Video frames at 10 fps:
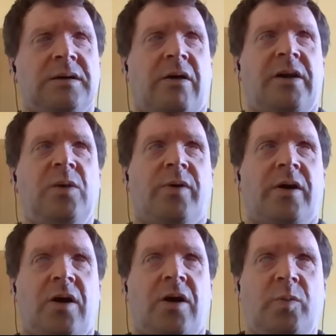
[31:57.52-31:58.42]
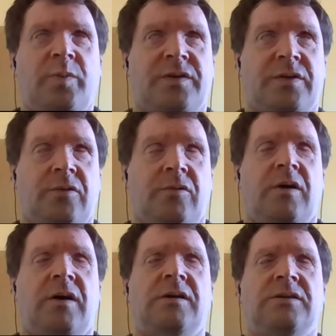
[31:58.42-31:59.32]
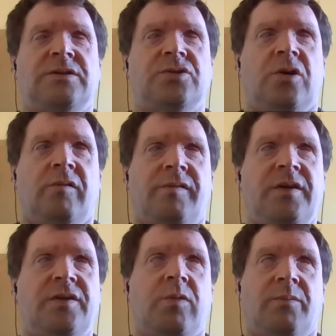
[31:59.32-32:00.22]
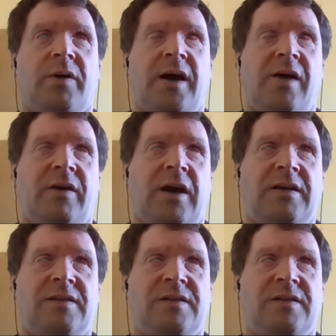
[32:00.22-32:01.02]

now, eBraille hopes to solve this one by having a